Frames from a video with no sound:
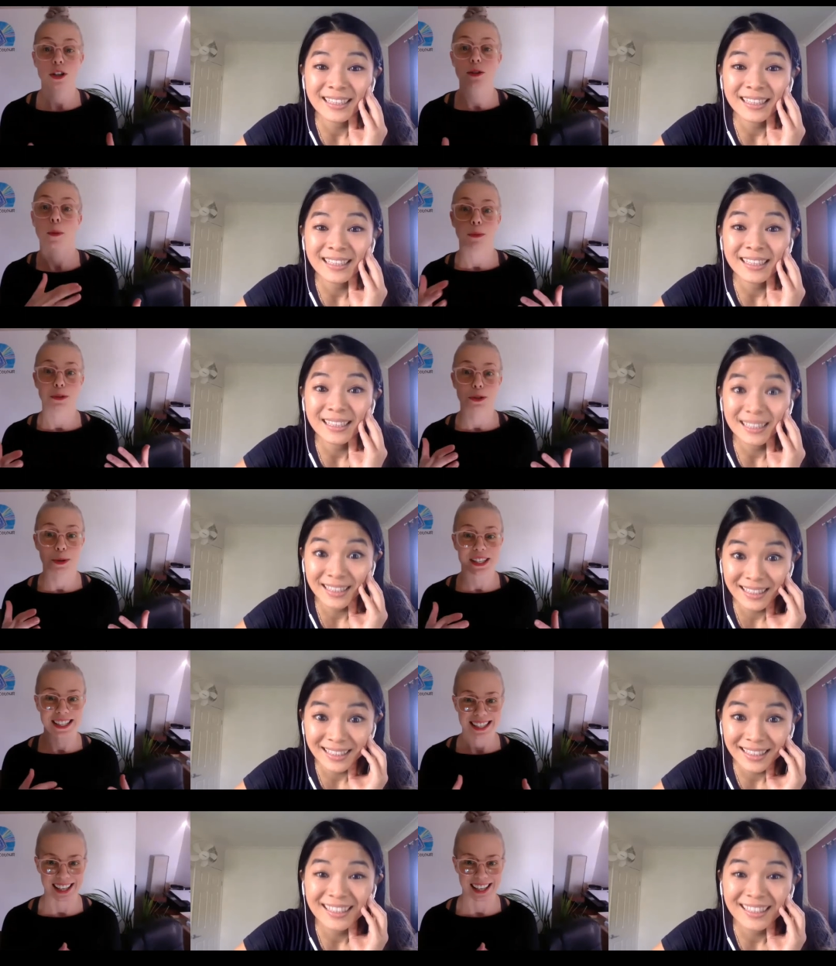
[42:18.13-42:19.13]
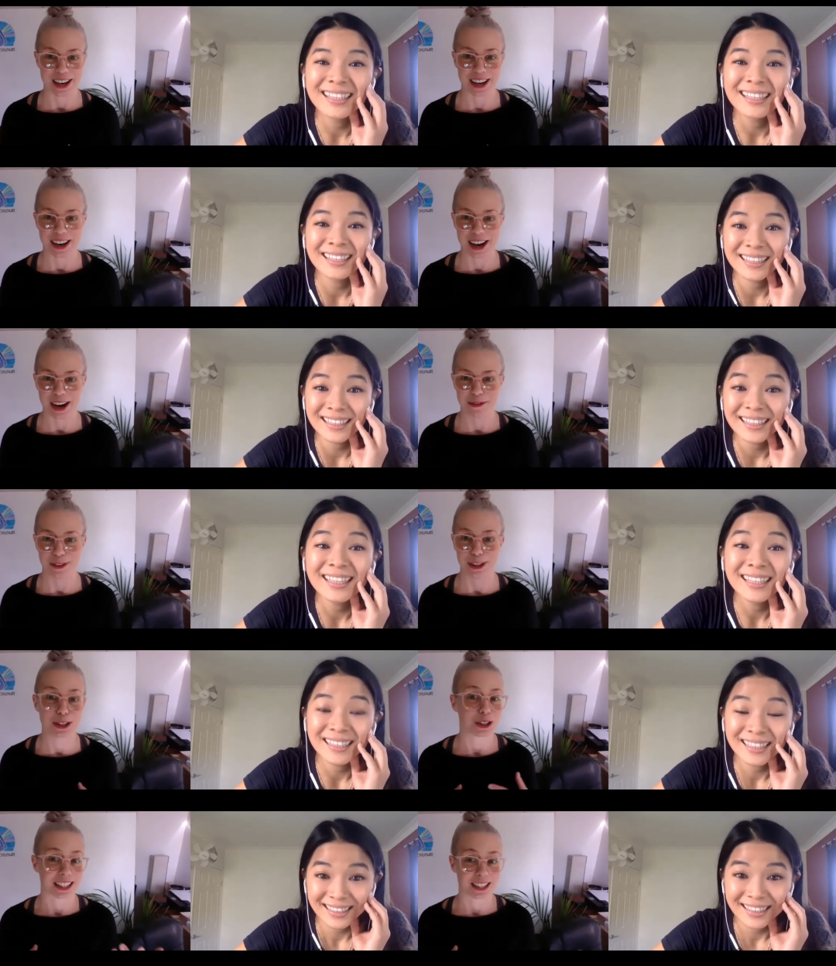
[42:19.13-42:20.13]
Speaker 1: but we'll do it together uh,
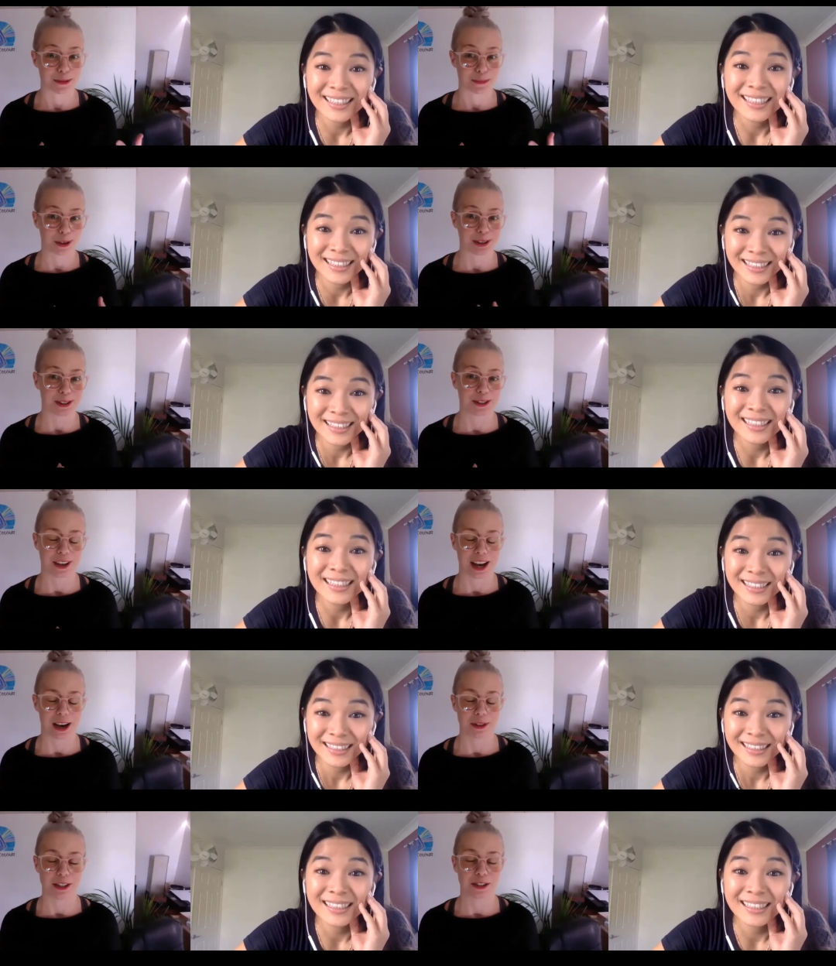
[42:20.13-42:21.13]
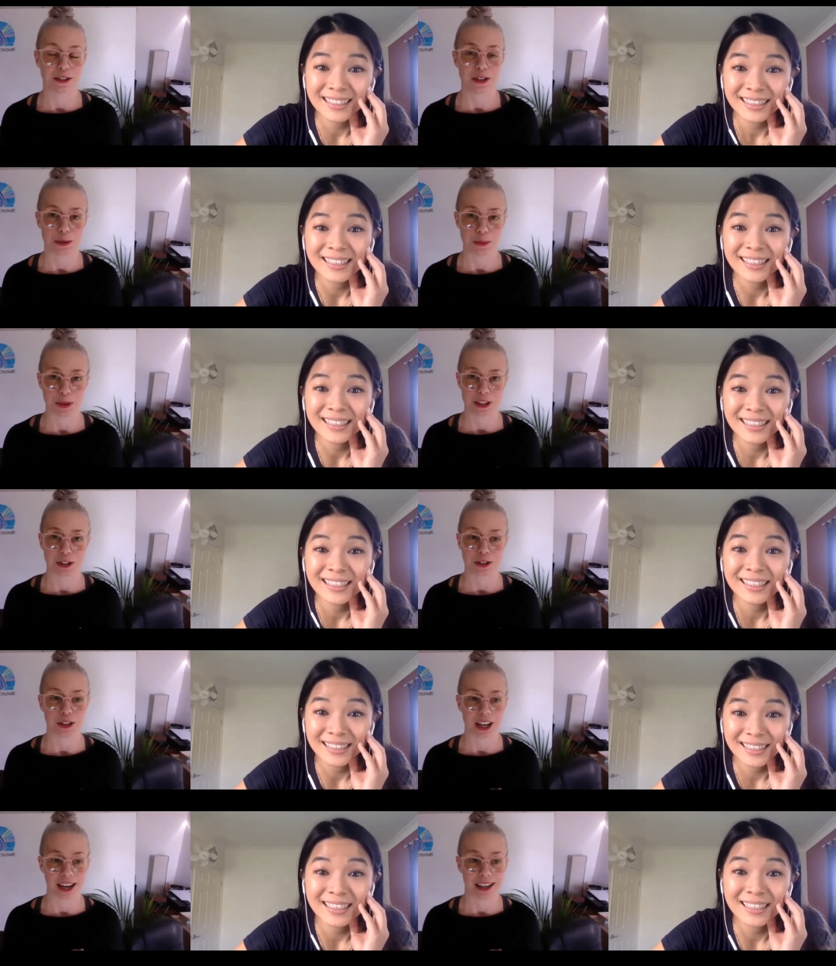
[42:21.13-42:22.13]
virtually as opposed to how we used to do it with a two
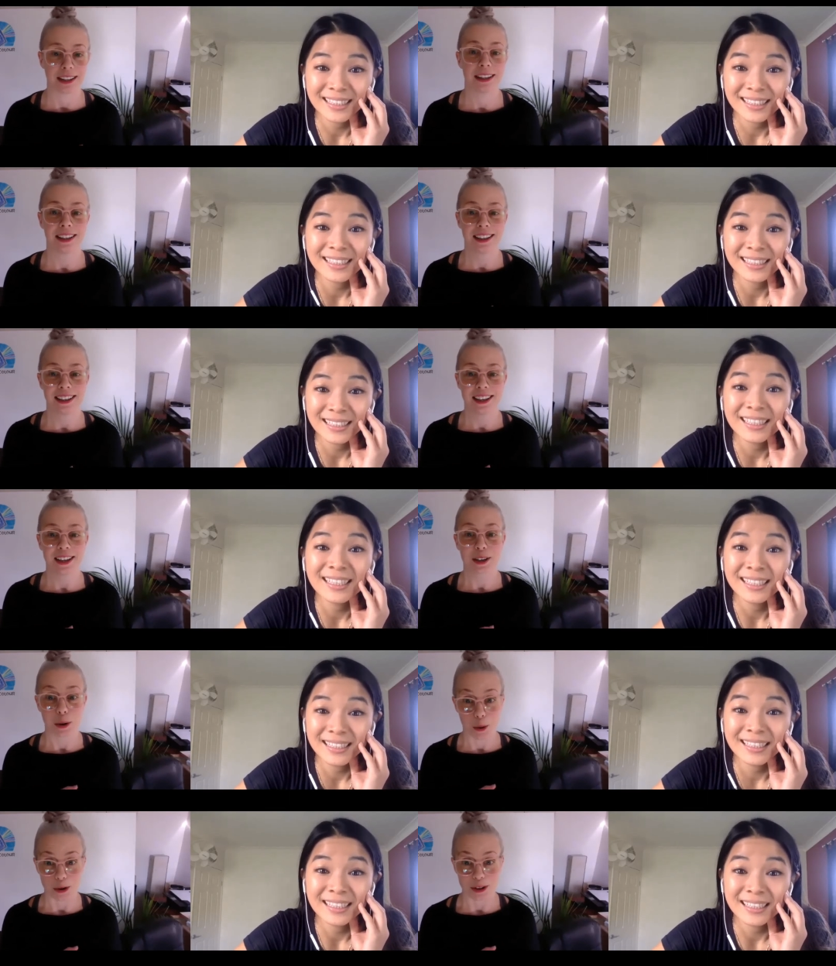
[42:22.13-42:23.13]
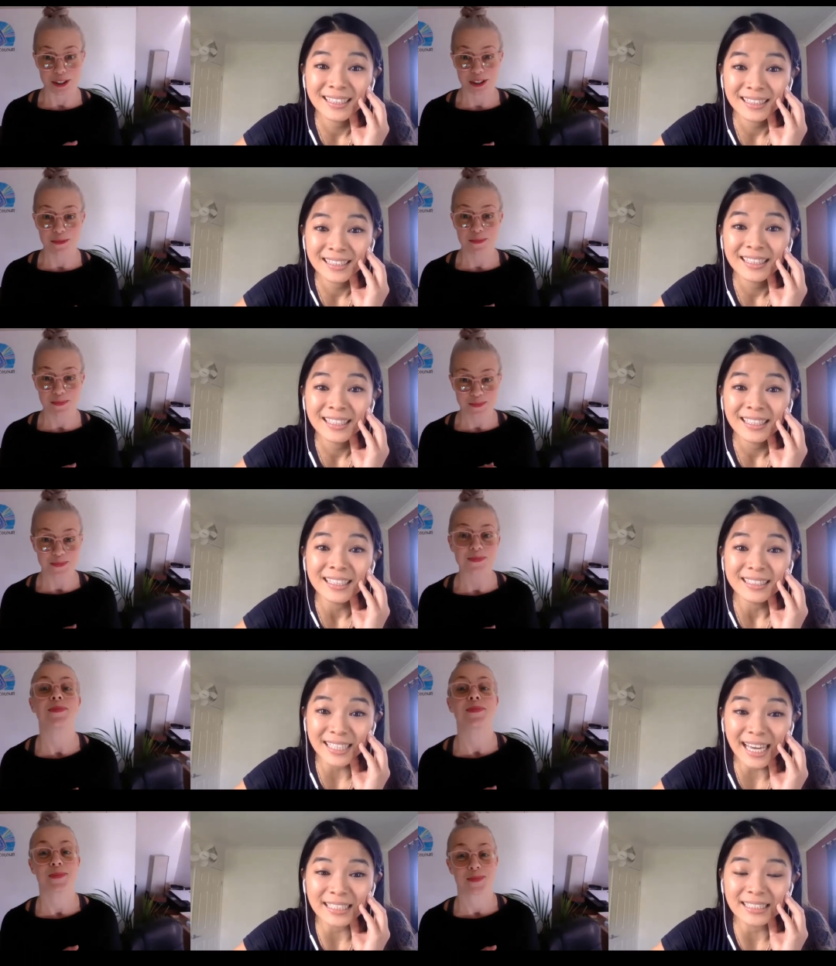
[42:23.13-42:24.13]
day course.
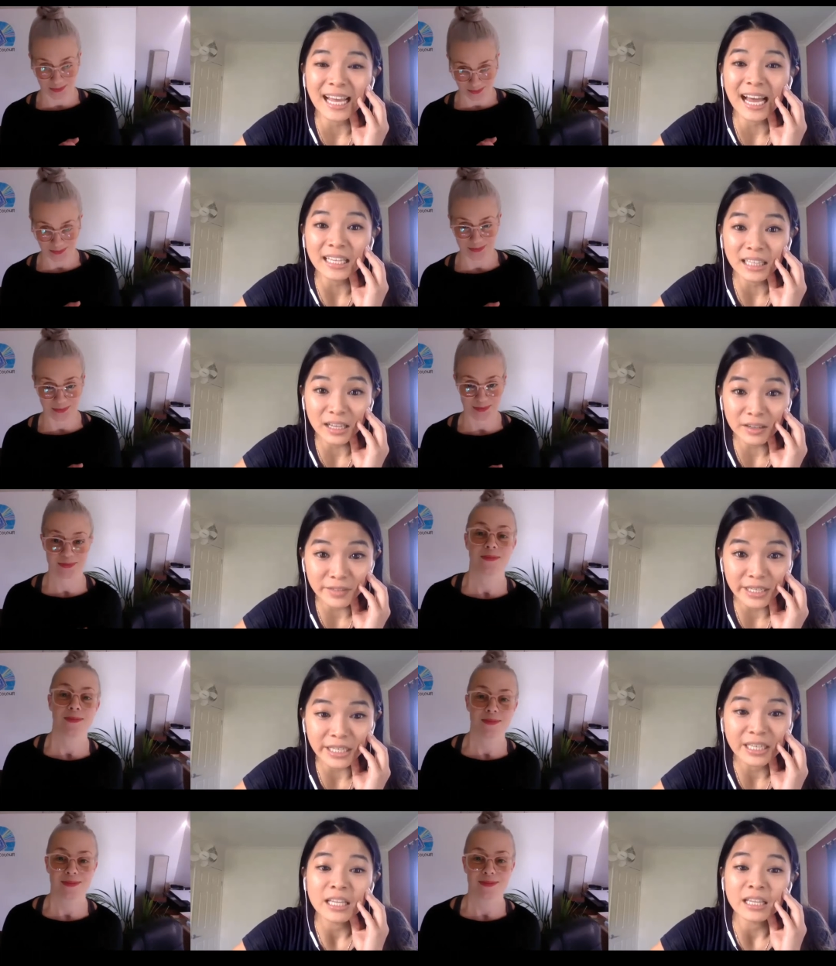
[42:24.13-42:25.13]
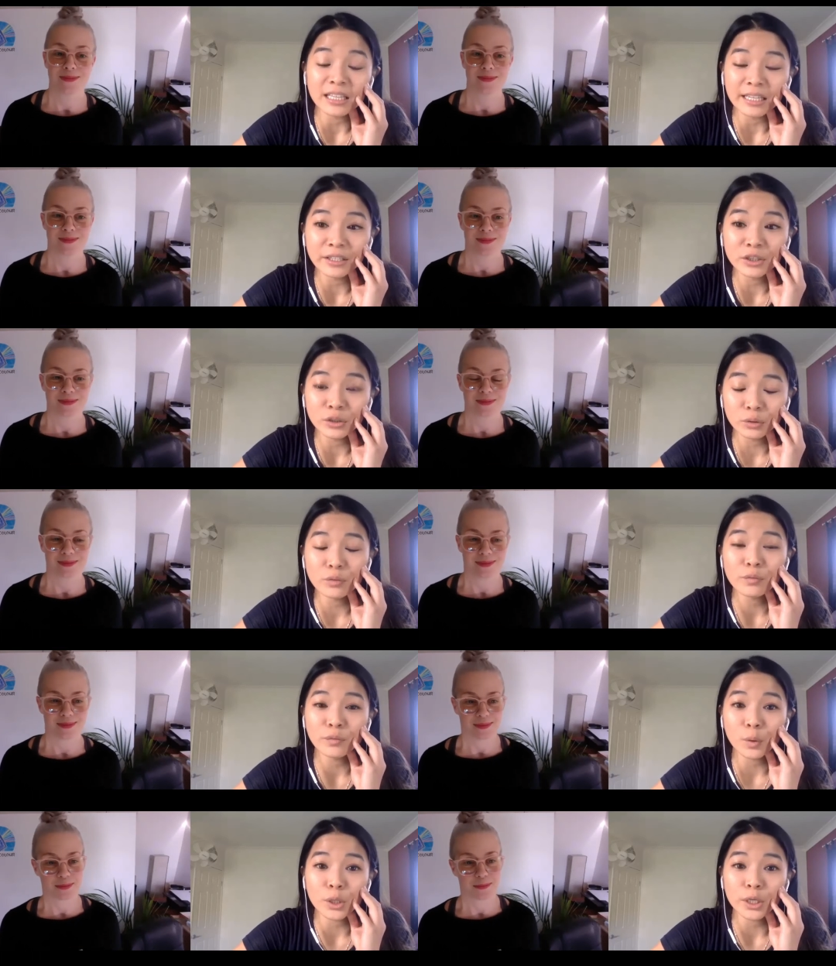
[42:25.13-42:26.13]
Speaker 2: Yes, I love it. Thank you
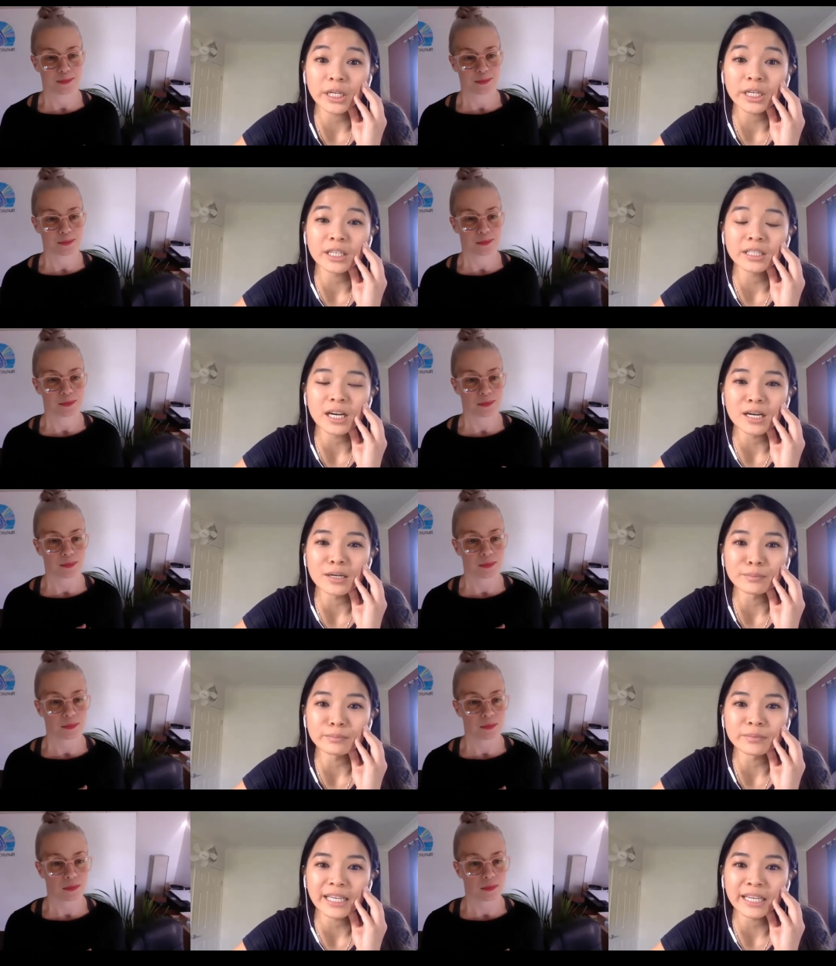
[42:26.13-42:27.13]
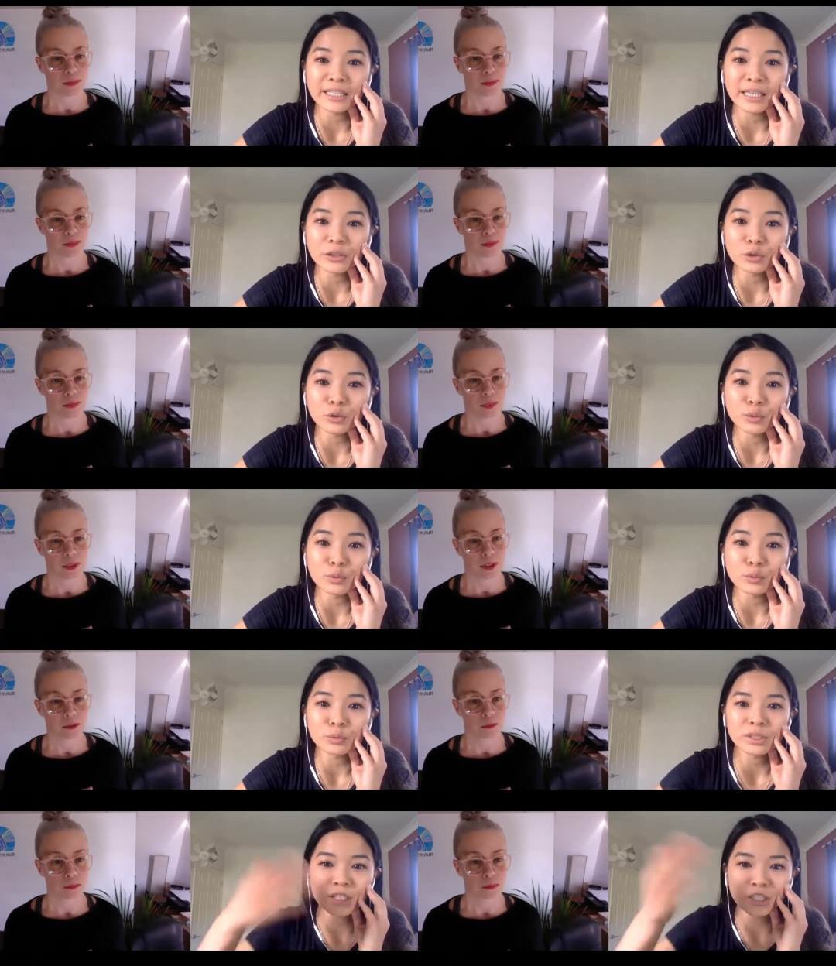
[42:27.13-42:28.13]
for um, saying that
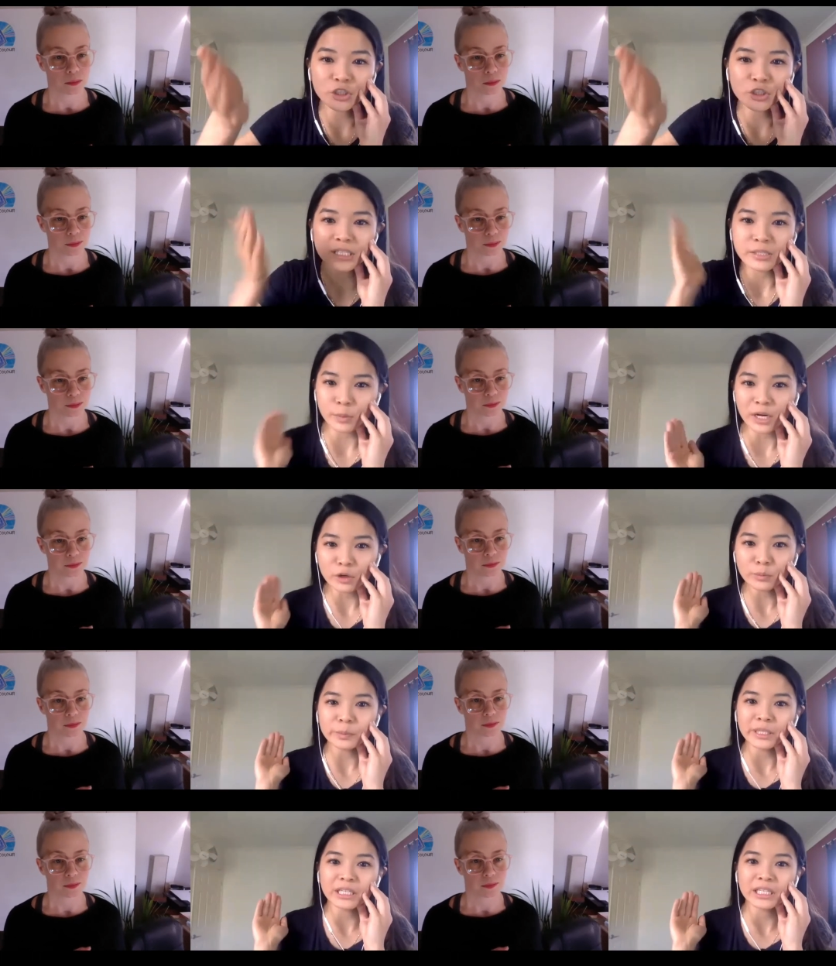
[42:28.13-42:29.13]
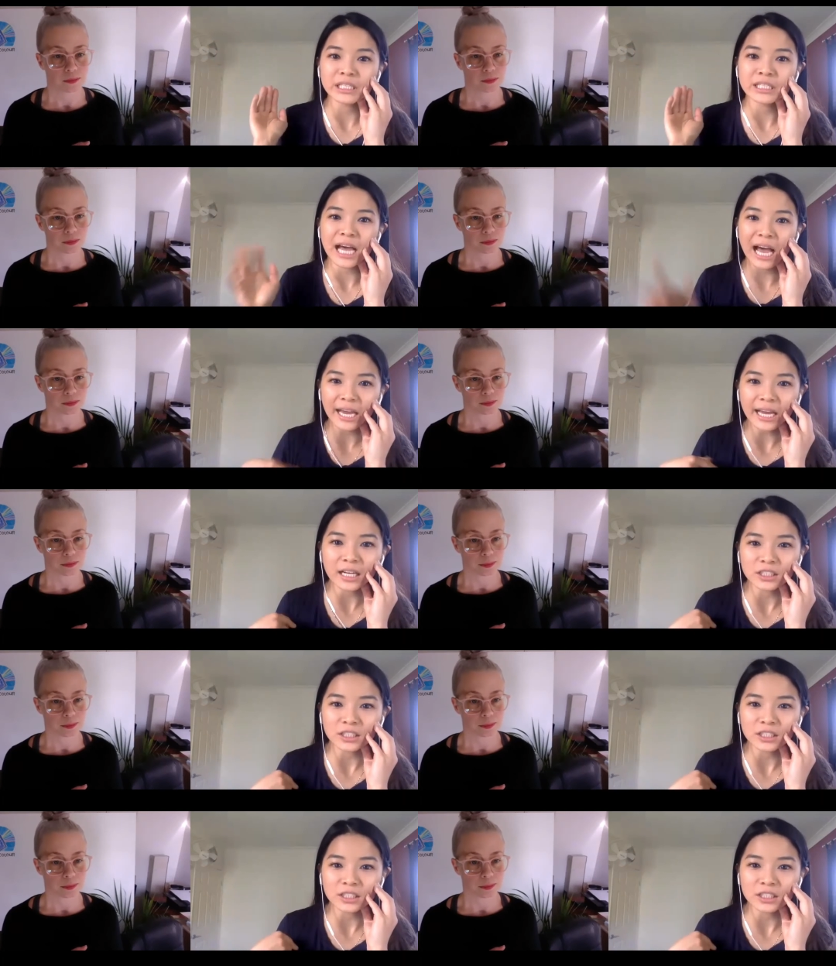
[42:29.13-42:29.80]
you teach as well because I